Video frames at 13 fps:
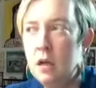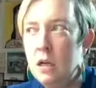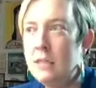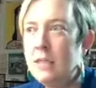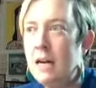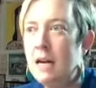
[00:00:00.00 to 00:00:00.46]

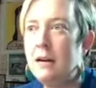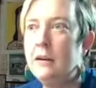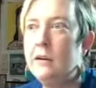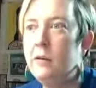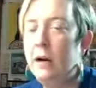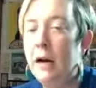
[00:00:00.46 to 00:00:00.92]
It's not gonna
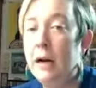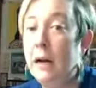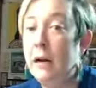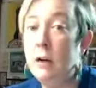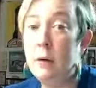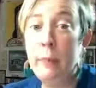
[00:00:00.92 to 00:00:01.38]
crack
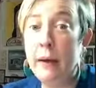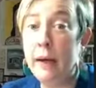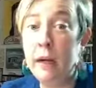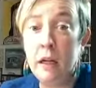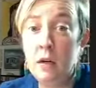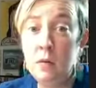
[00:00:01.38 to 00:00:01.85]
on your
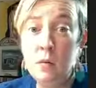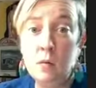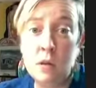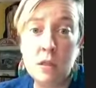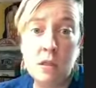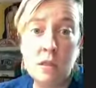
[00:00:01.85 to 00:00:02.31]
painting
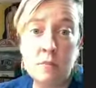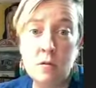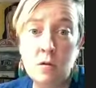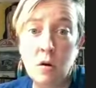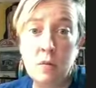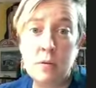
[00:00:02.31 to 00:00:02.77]
once it's
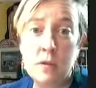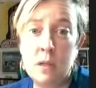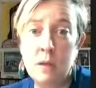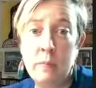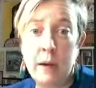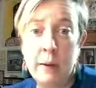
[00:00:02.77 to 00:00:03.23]
absorbed into
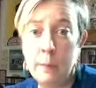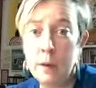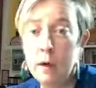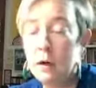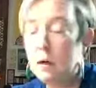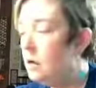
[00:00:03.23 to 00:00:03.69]
the
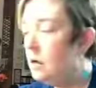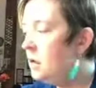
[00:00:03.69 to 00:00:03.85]
paper.